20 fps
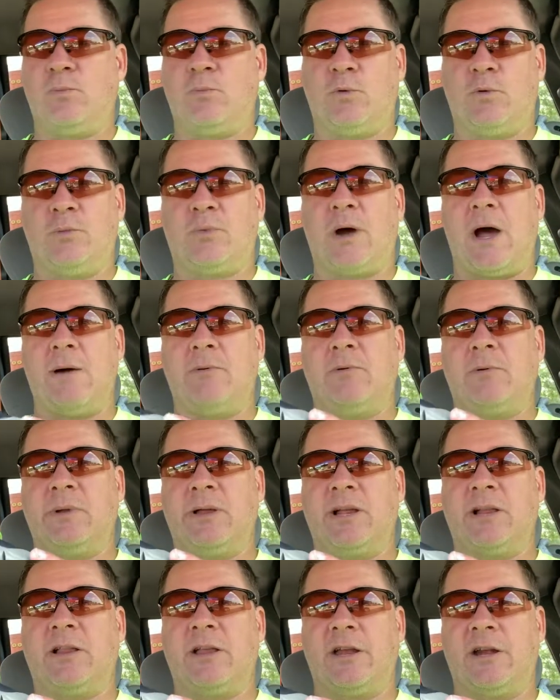would
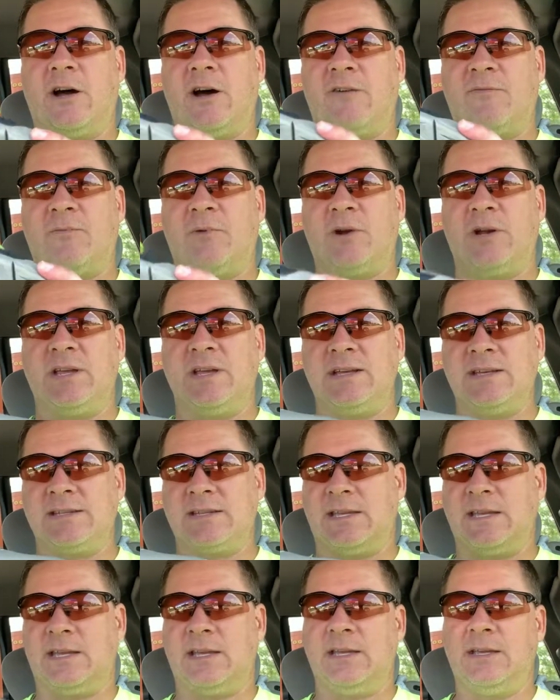probably clean off pretty
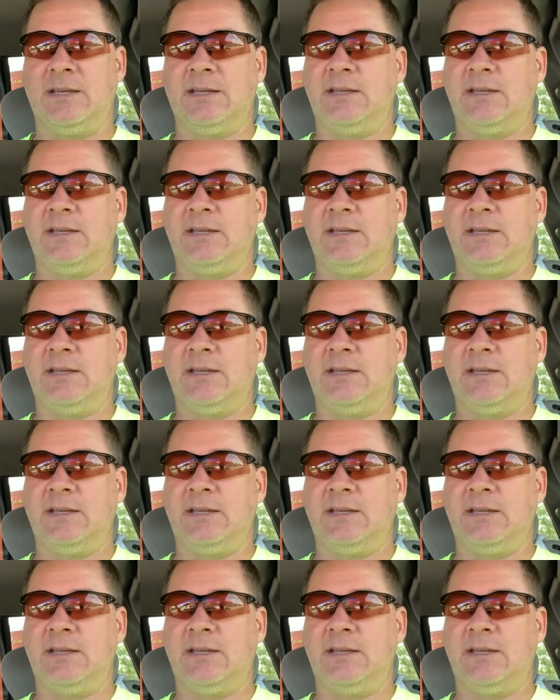easily.